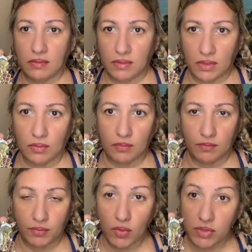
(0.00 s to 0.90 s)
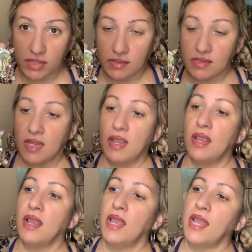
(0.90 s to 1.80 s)
you know, brooches.
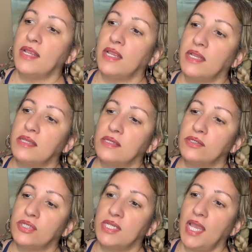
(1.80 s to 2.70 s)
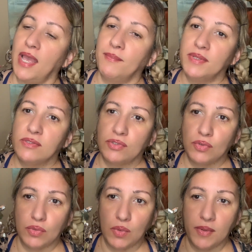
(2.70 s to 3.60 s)
And she happened
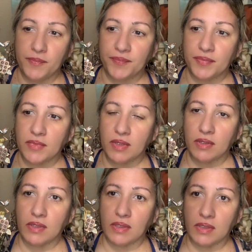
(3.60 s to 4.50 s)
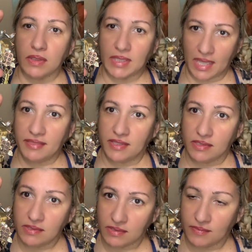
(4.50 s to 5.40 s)
to get
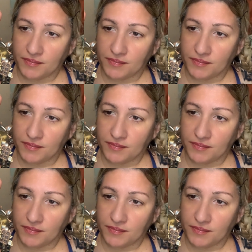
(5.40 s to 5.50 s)
this.